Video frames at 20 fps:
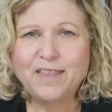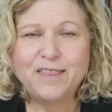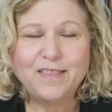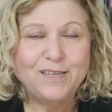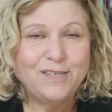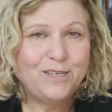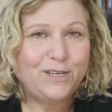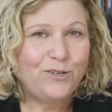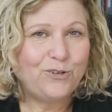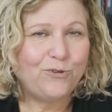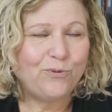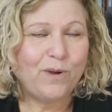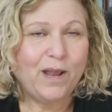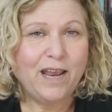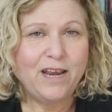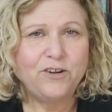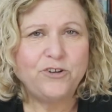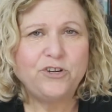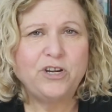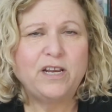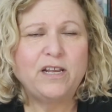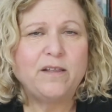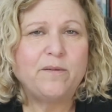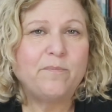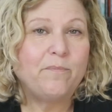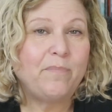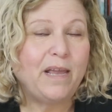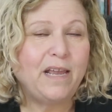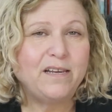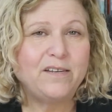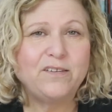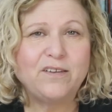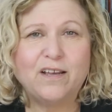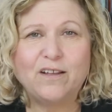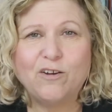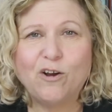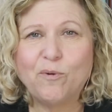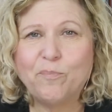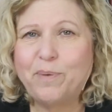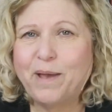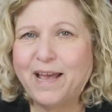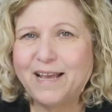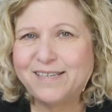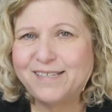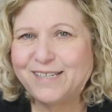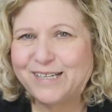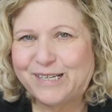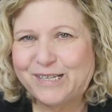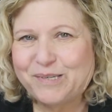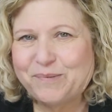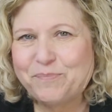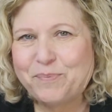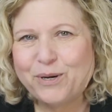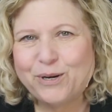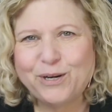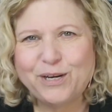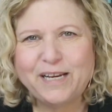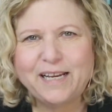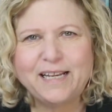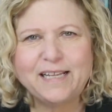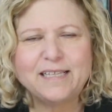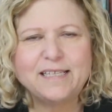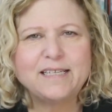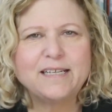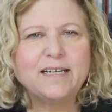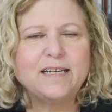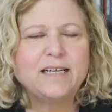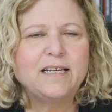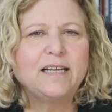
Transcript: the situation, based on our past experience,